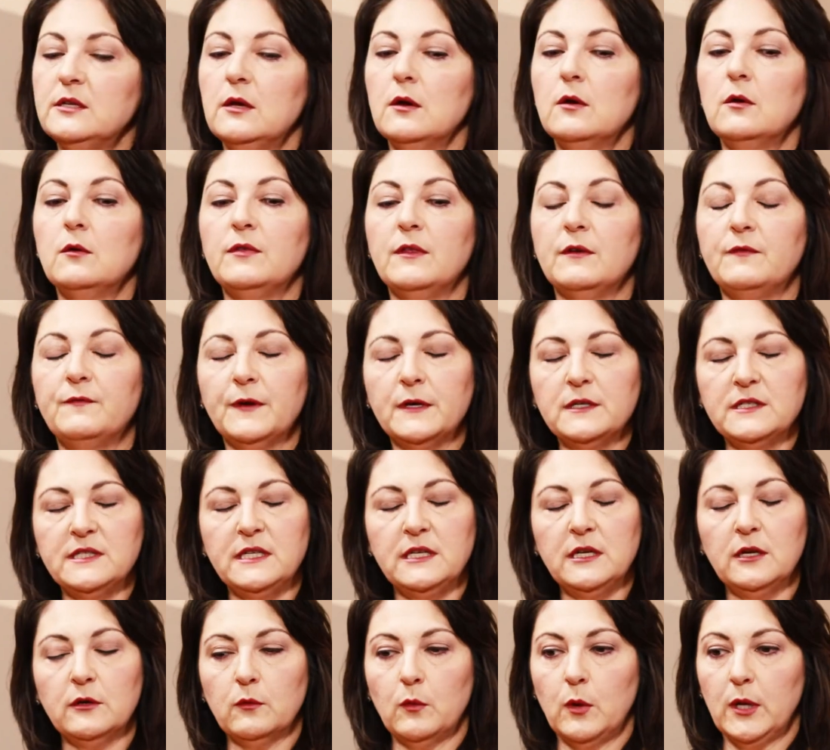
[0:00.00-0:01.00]
So, the
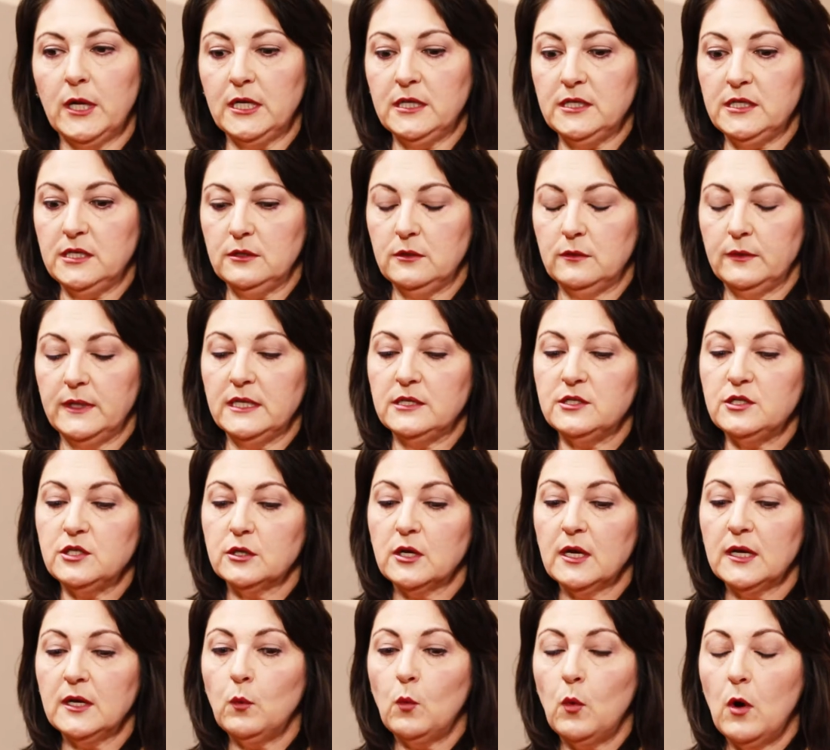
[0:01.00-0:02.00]
first thing you want to do is
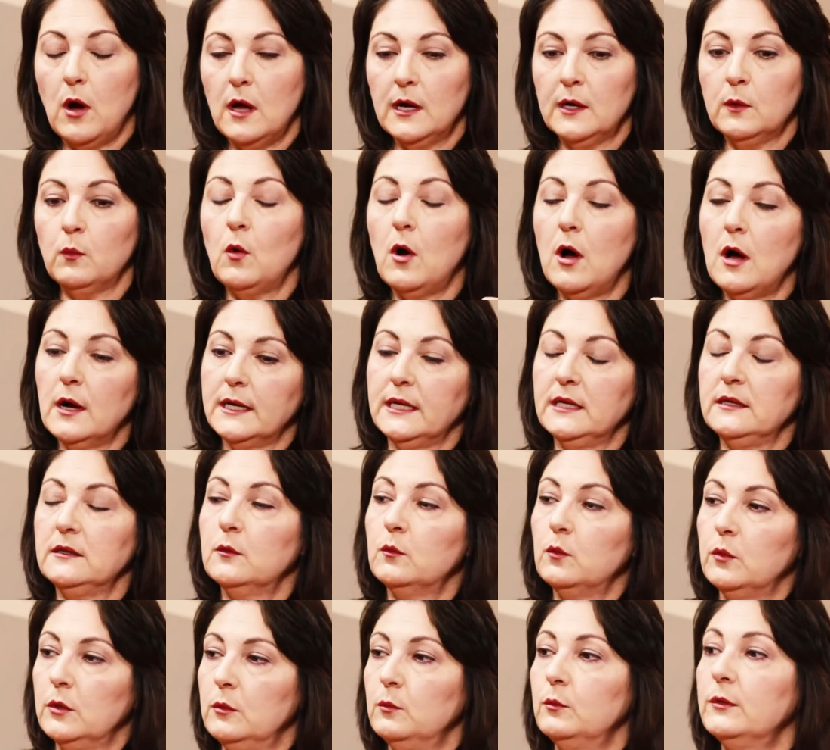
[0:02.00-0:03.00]
you you're going to want to walk in
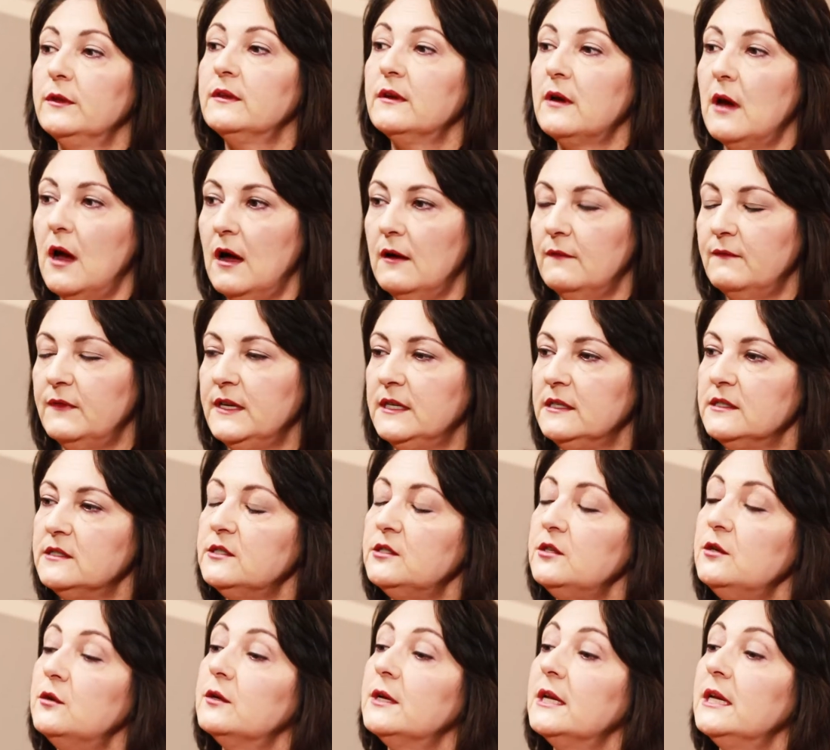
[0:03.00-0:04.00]
the room with
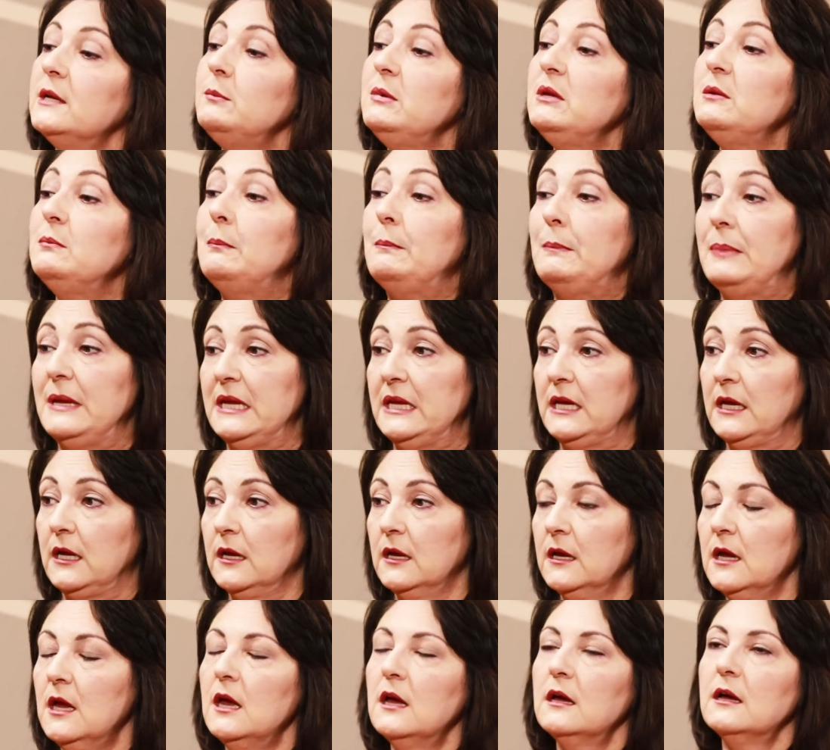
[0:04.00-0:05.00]
confidence. So you're going to be
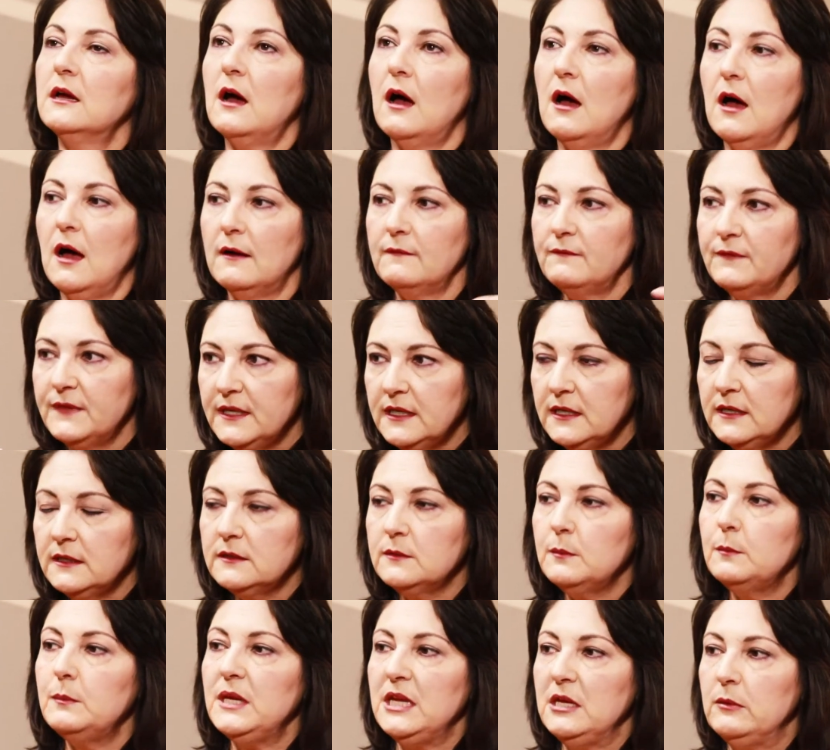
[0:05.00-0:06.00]
big.
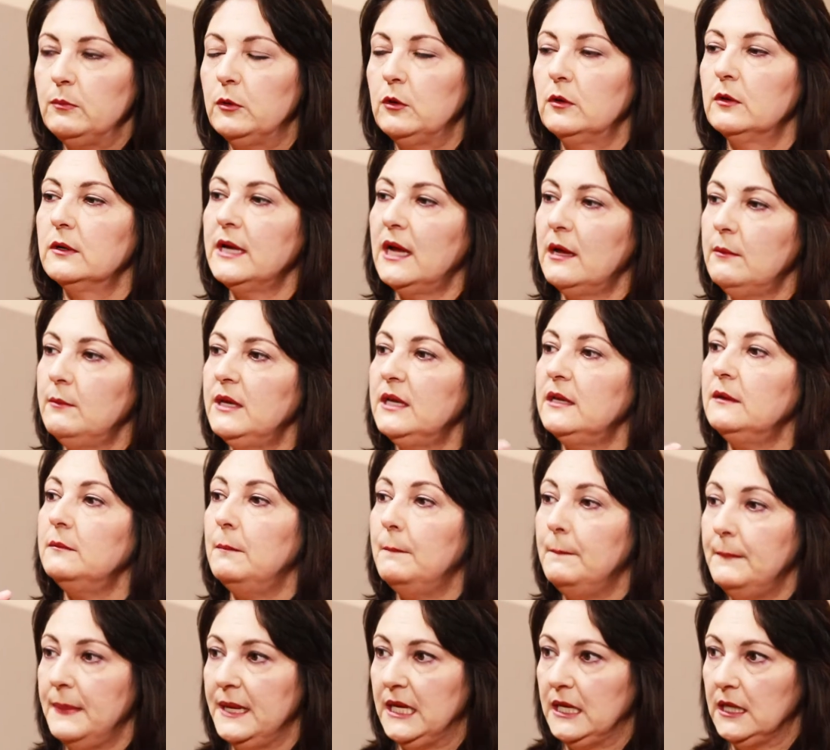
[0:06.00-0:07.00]
Confident yes. people come
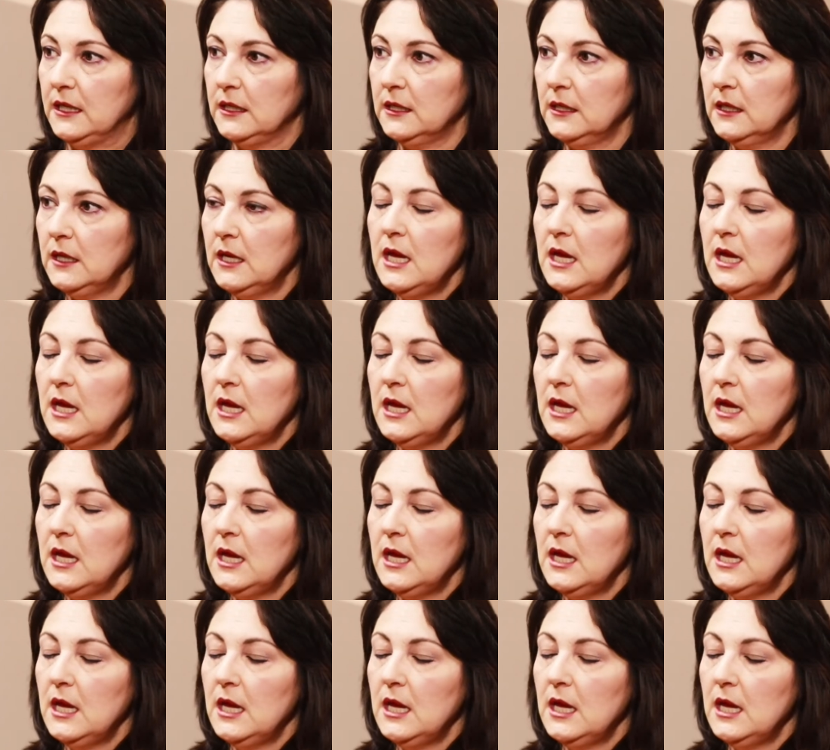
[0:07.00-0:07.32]
in big.